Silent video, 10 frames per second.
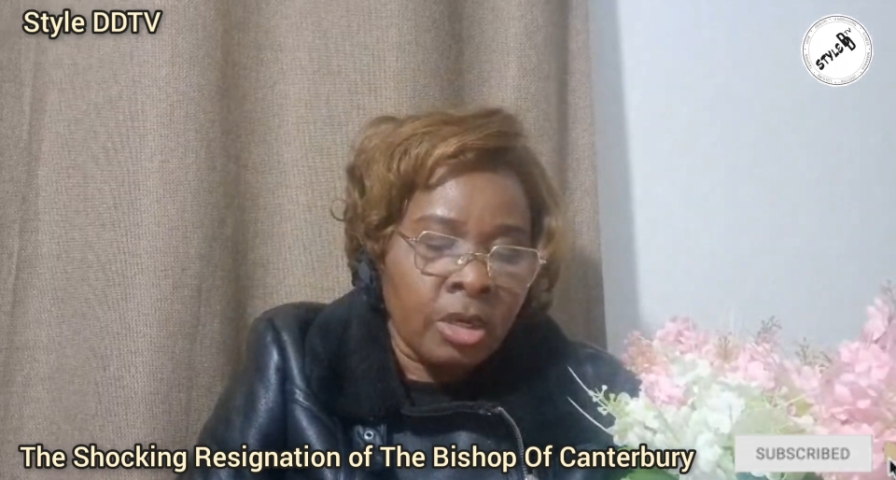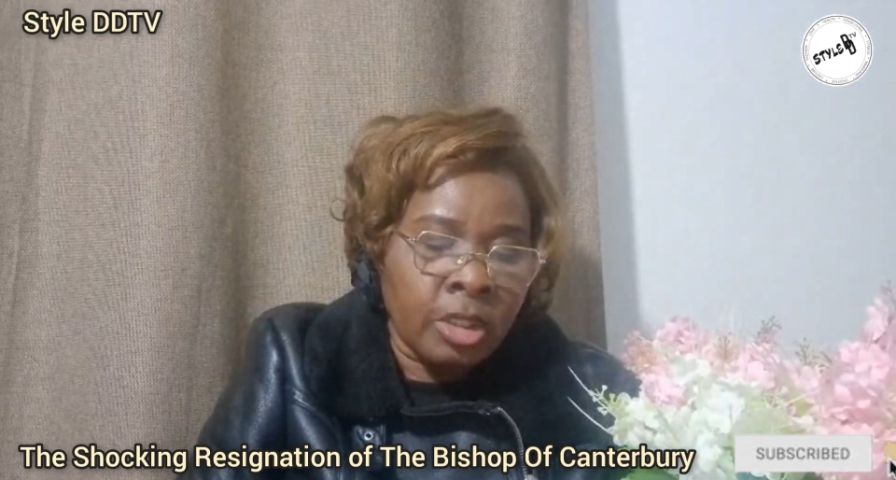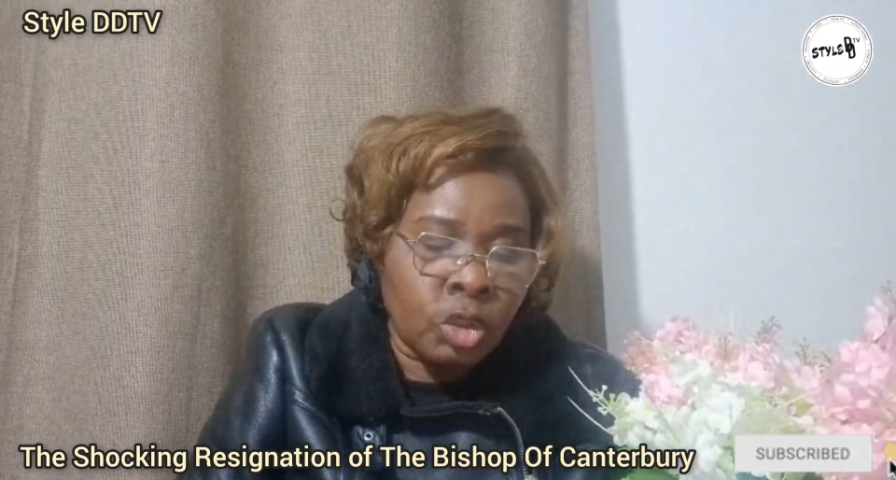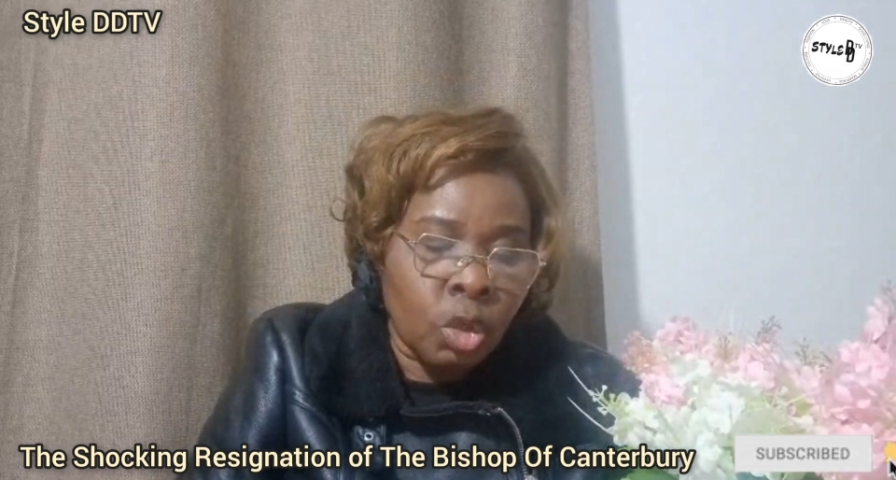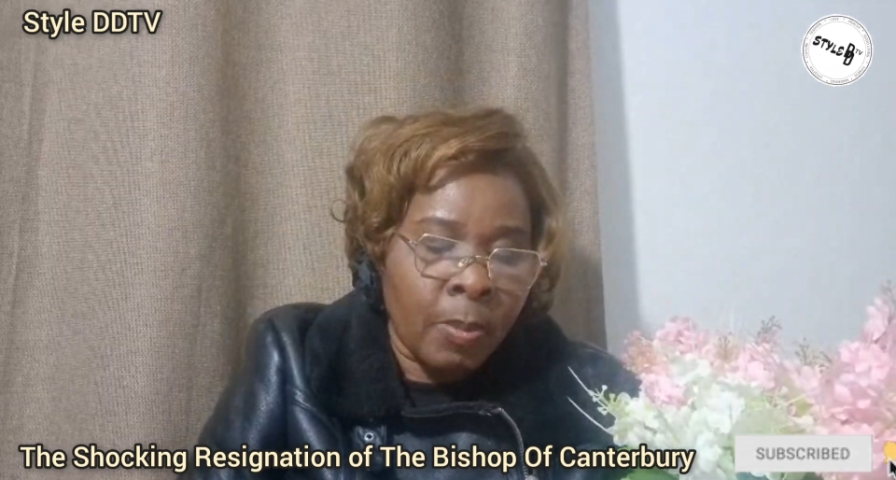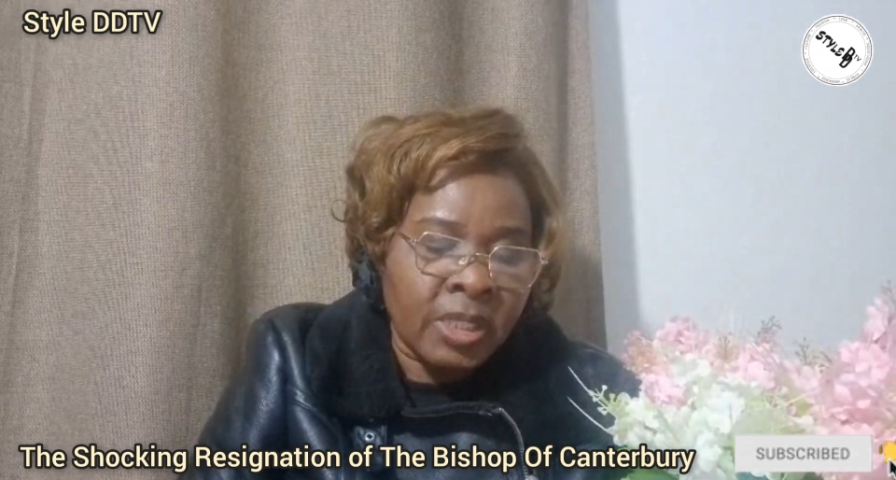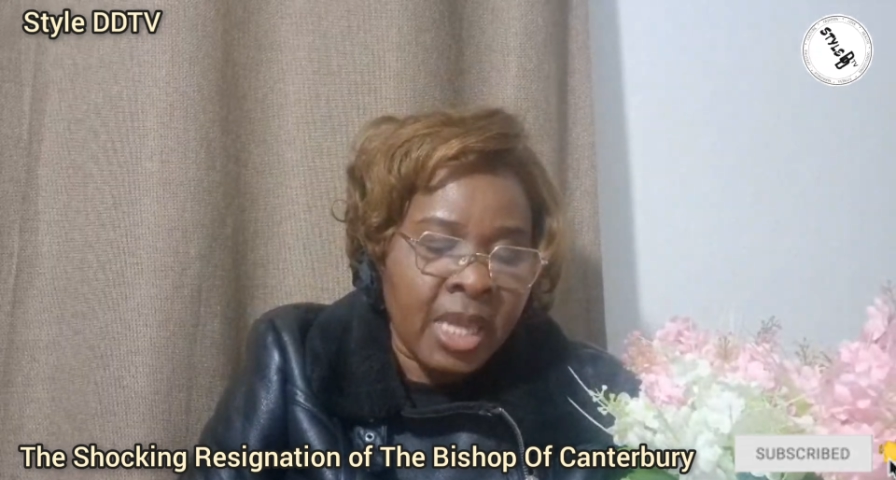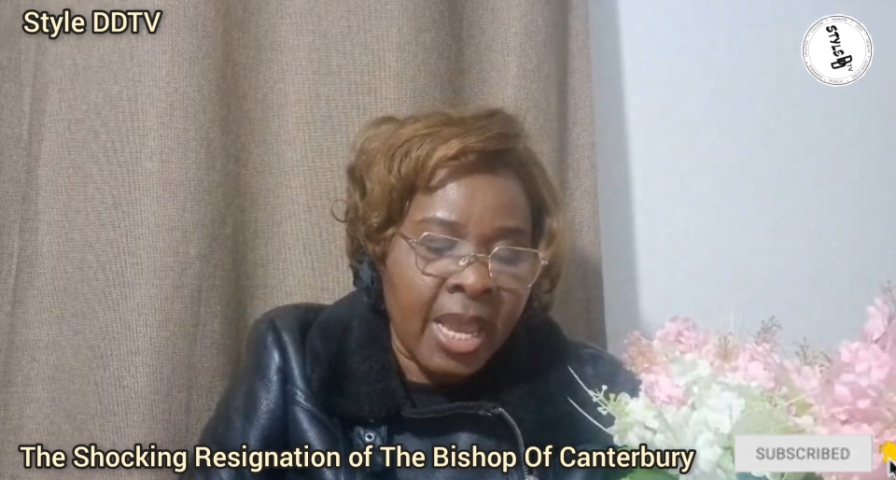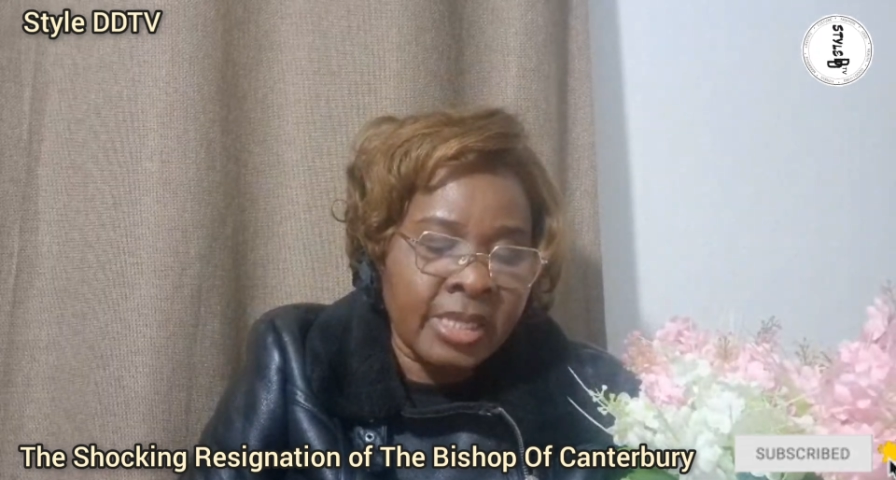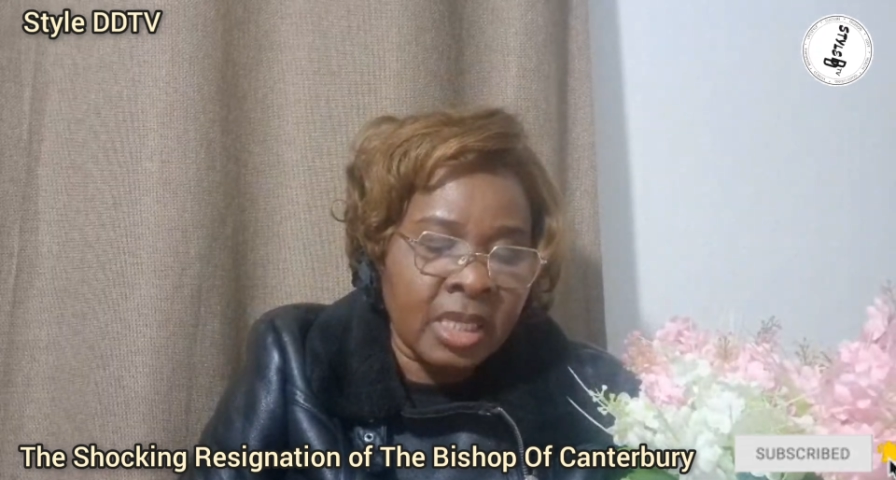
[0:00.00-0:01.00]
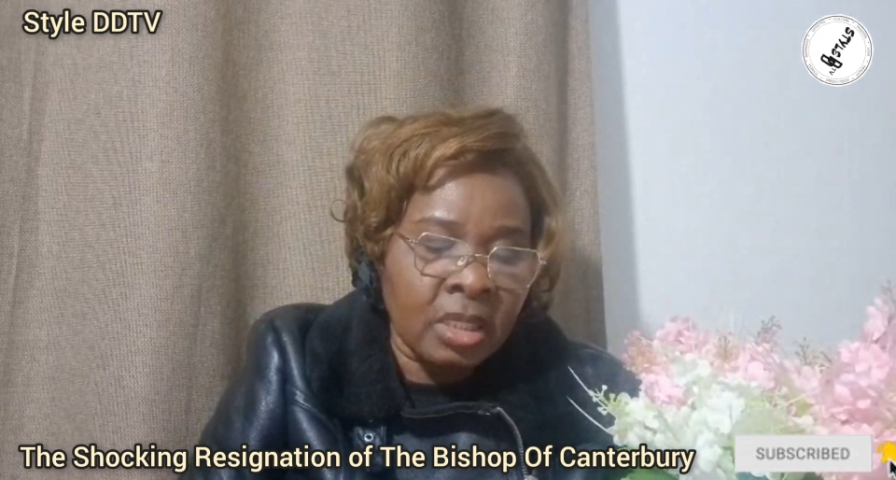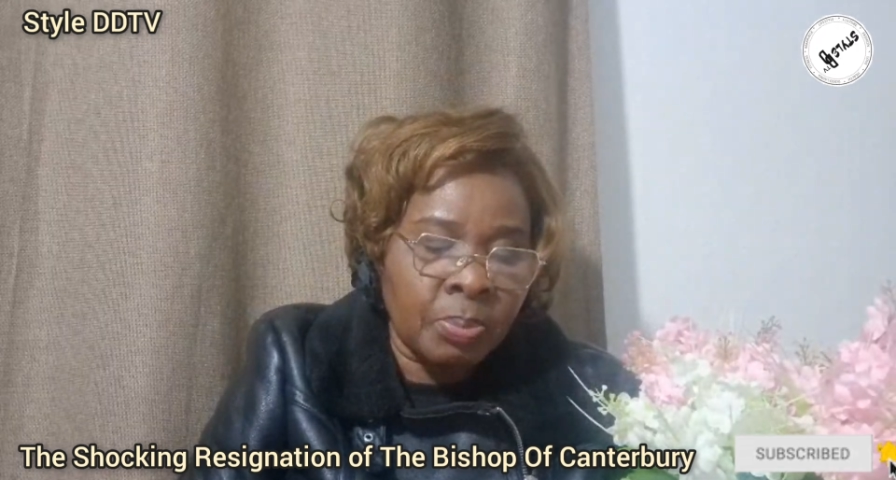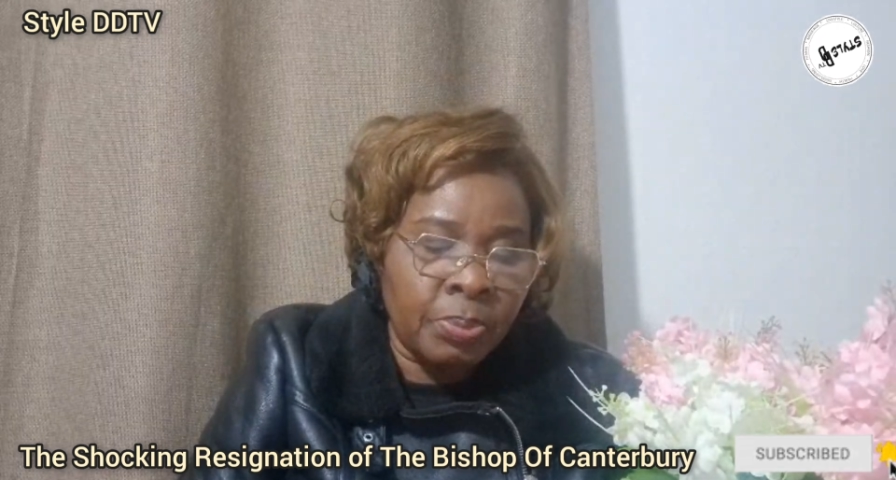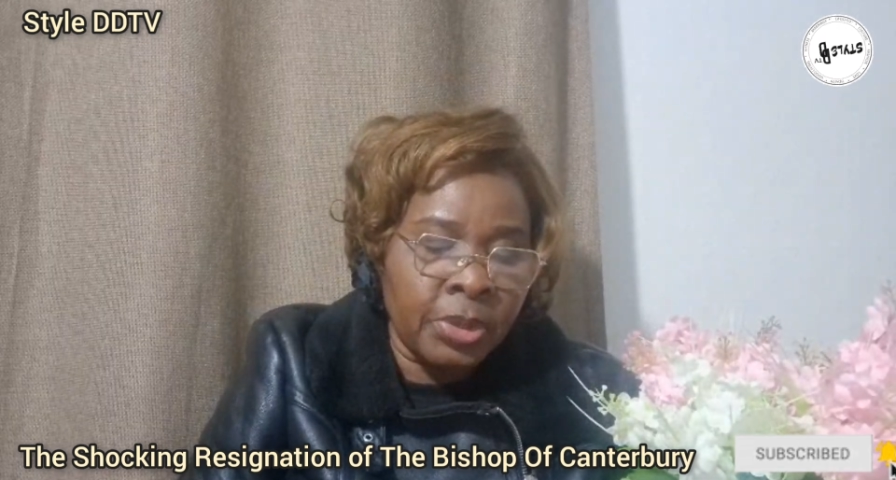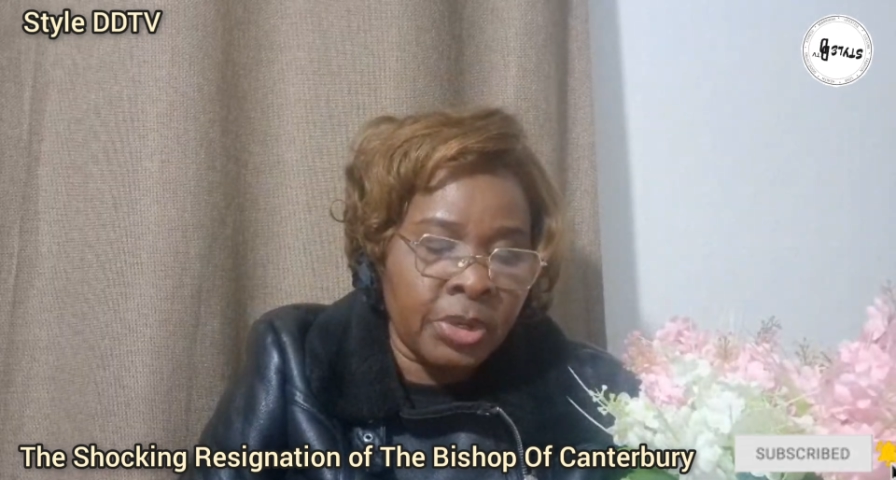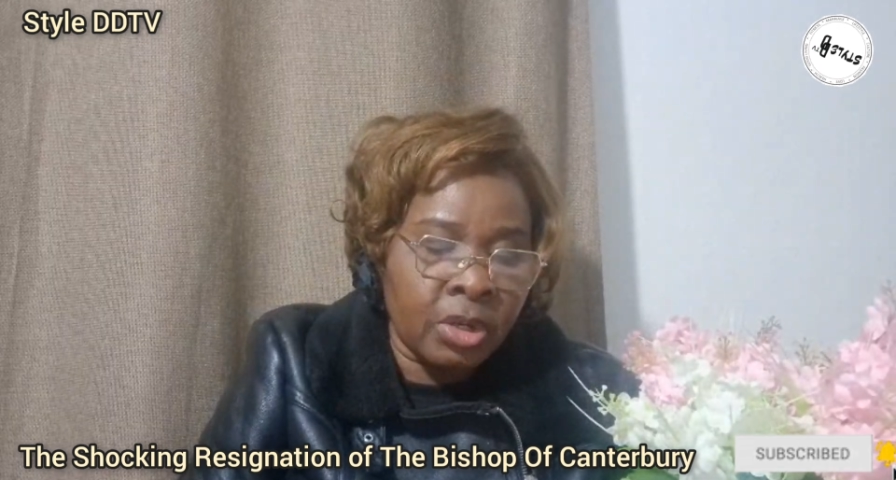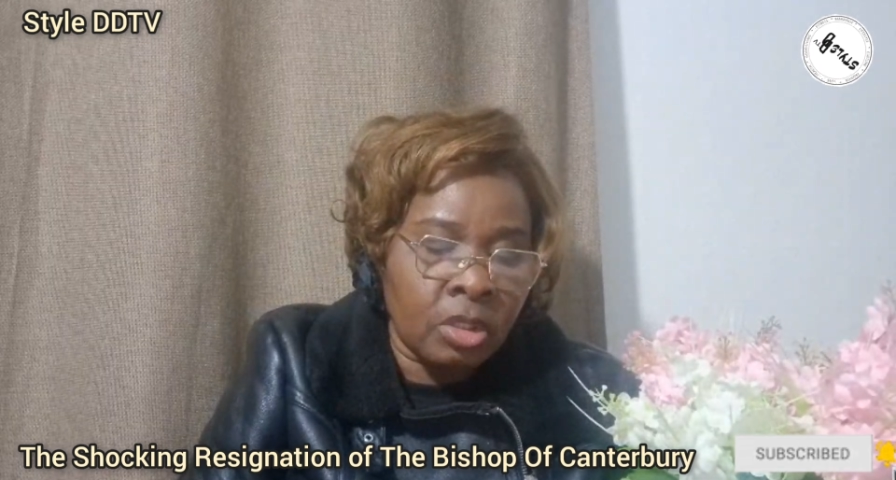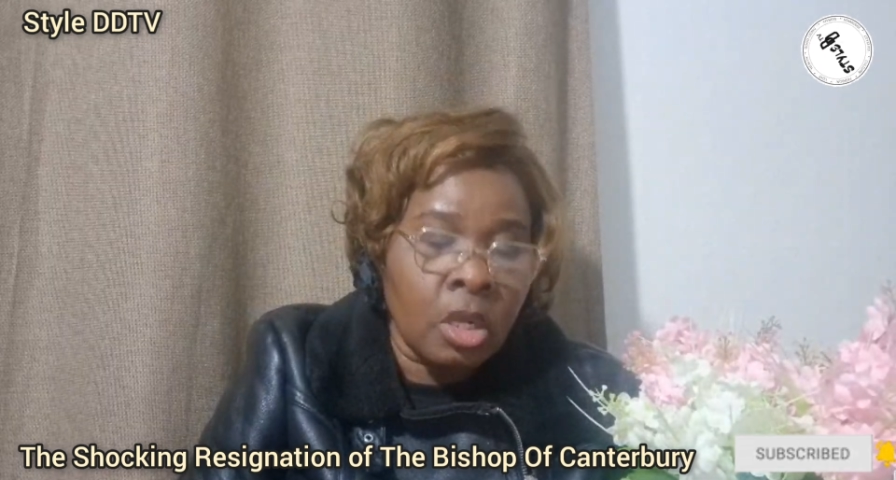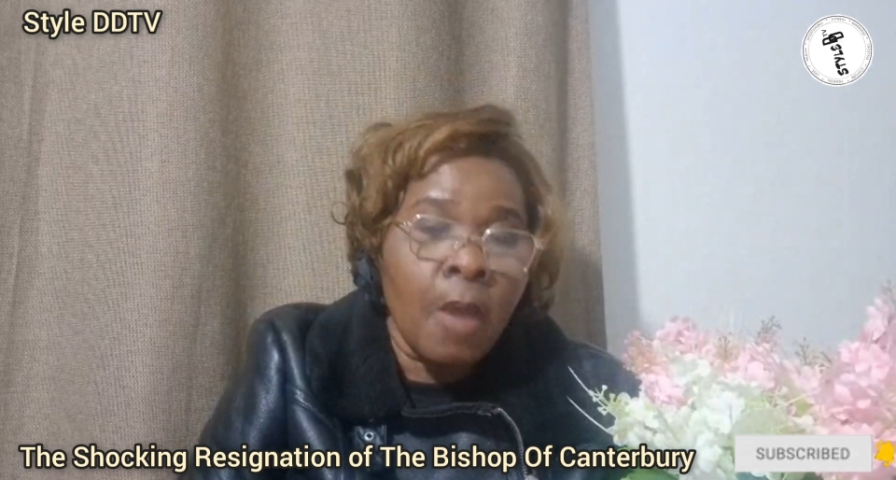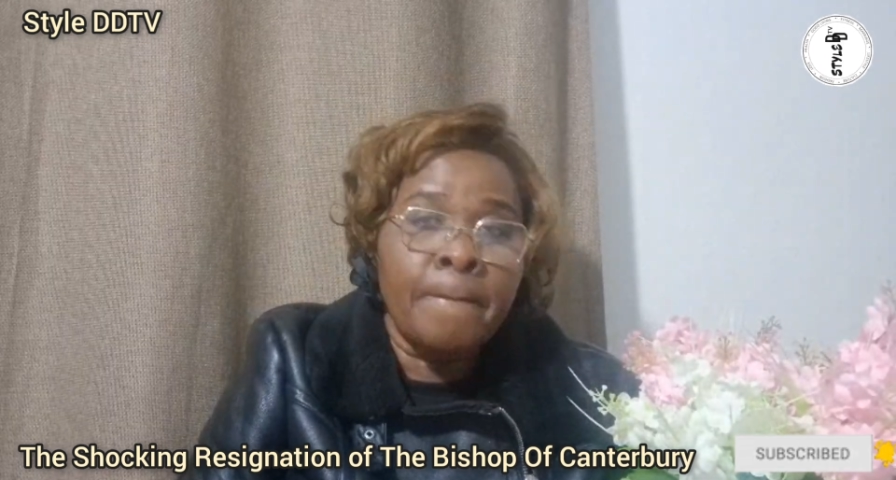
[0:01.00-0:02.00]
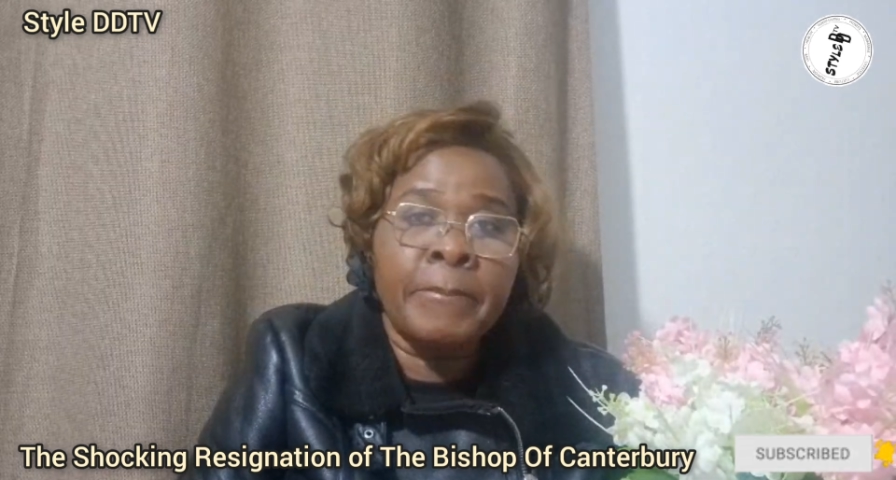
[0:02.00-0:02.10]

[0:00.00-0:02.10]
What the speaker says: re-traumatizing period